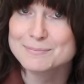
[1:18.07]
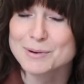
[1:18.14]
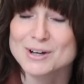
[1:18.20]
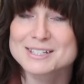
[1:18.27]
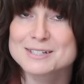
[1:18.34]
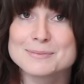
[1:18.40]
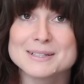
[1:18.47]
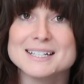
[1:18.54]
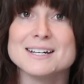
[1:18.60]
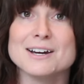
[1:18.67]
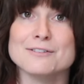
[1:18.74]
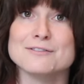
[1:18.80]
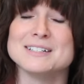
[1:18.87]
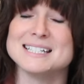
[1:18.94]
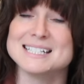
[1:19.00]
possibly
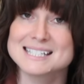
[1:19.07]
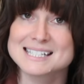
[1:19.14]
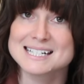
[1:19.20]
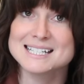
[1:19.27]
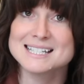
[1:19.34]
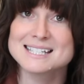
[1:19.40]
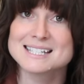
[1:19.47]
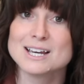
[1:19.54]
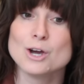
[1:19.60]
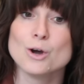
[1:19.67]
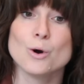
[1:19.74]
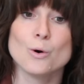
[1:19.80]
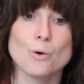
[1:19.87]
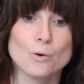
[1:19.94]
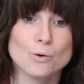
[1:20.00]
of distance,
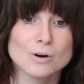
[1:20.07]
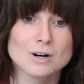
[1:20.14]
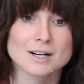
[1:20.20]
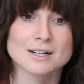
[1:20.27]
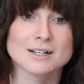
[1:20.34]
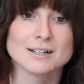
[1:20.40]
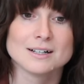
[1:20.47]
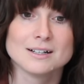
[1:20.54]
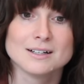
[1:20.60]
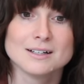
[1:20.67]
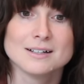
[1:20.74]
or